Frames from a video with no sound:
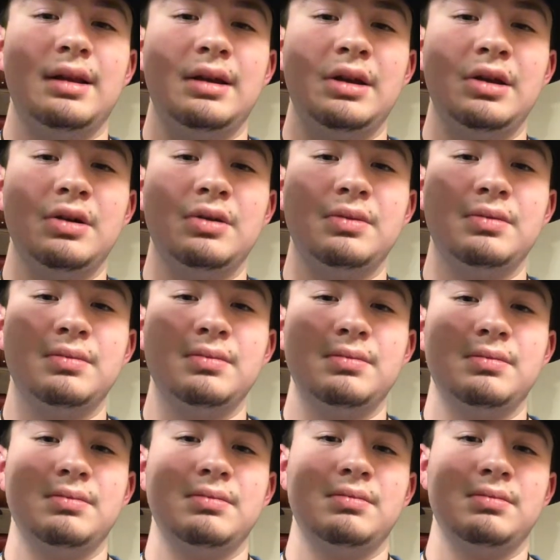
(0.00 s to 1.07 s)
you know,
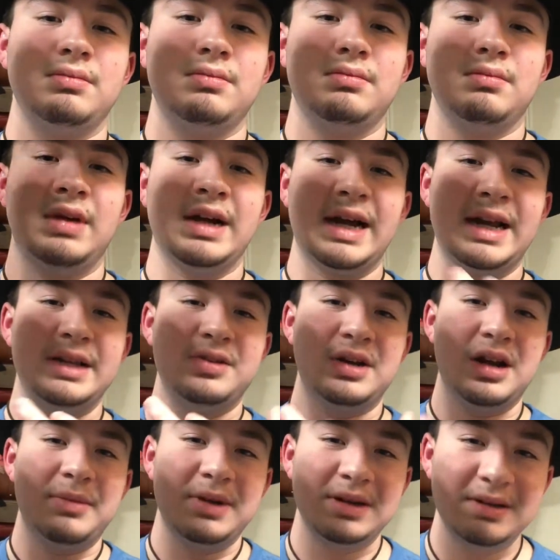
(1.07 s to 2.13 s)
again, to
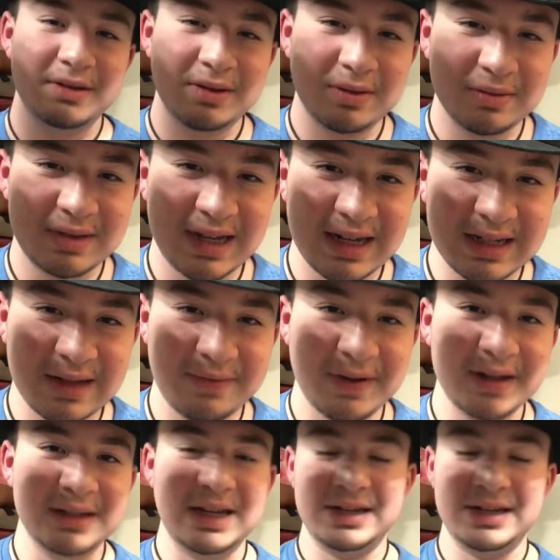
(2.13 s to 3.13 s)
Lama, don't take it as offense.